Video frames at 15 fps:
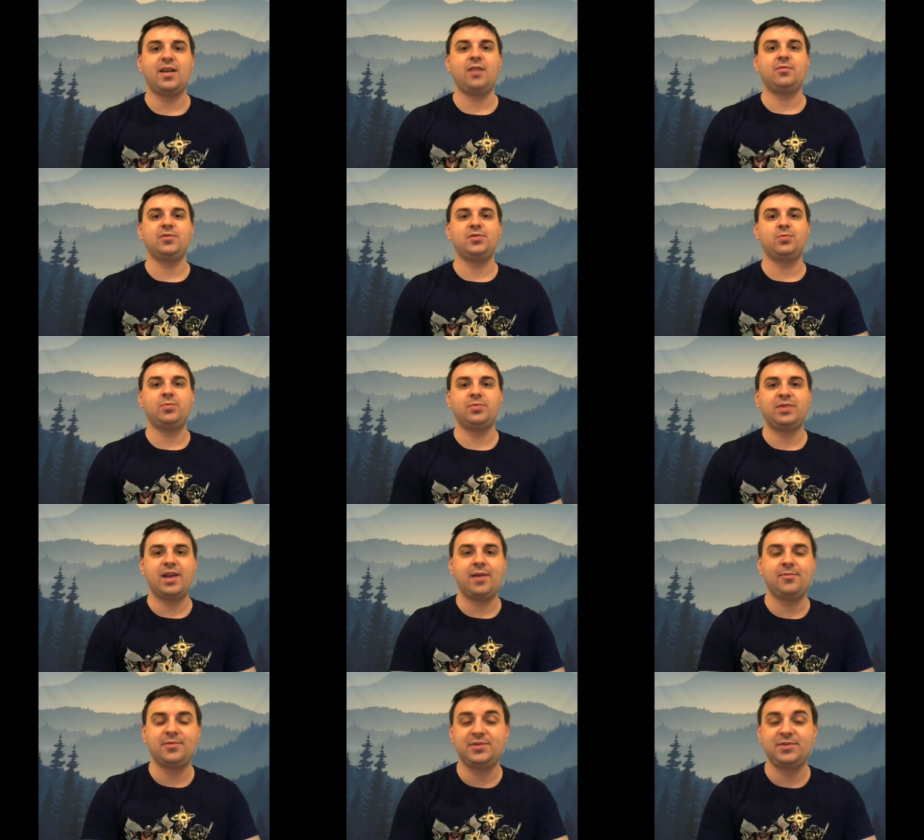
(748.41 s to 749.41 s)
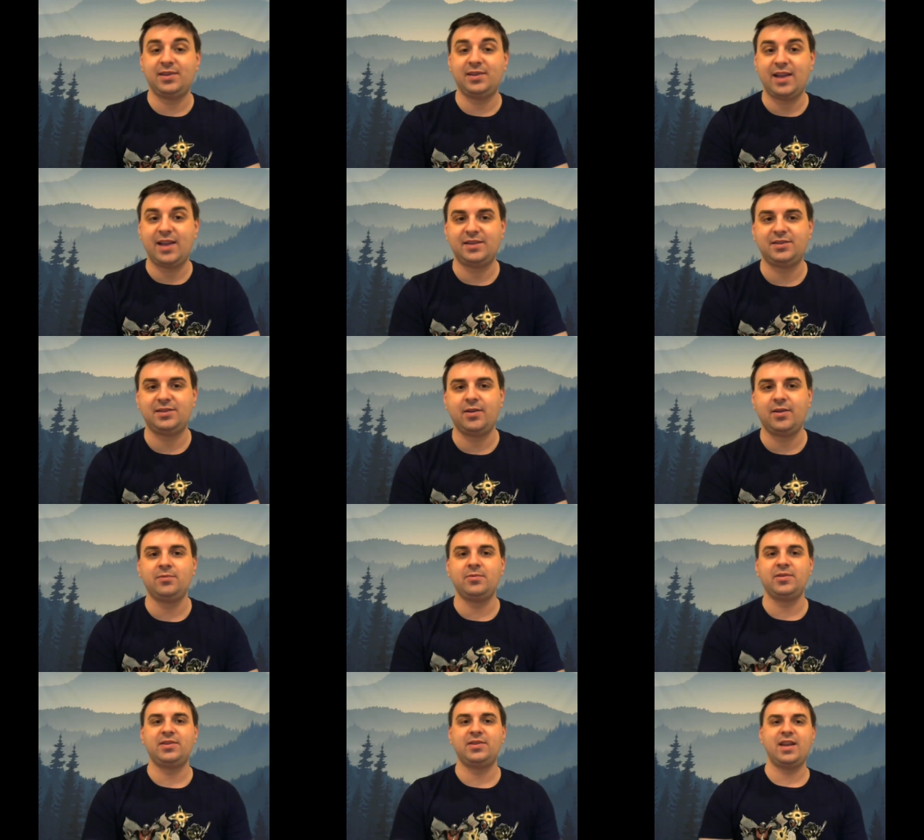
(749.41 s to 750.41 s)
That was that was the last deal.
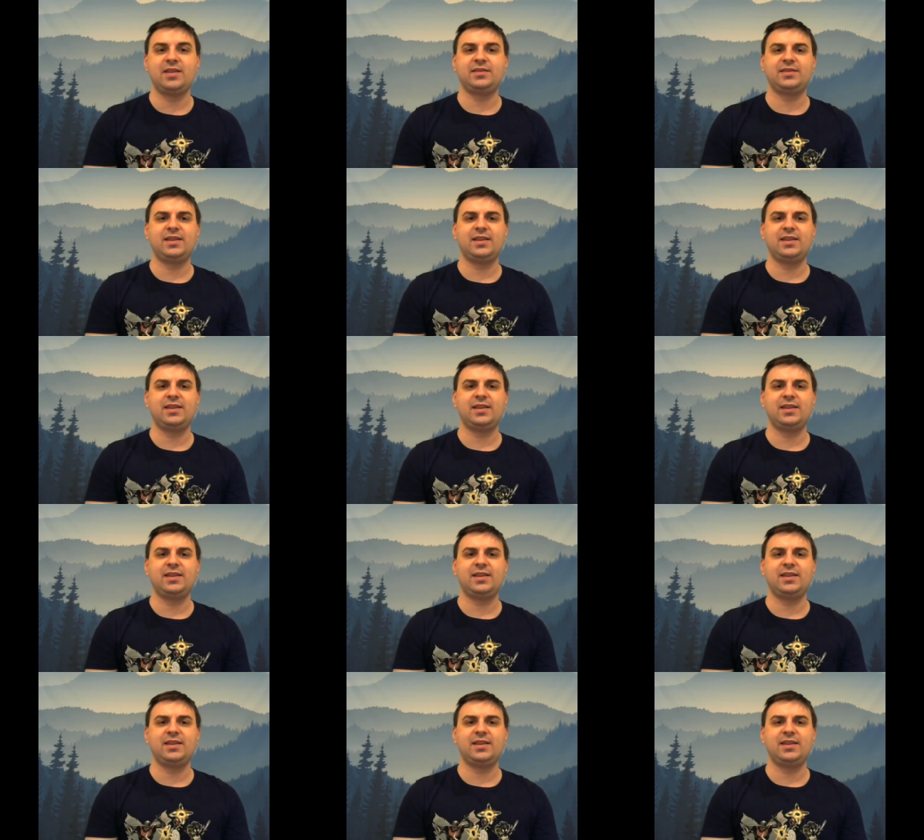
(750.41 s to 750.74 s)
Everyone thinks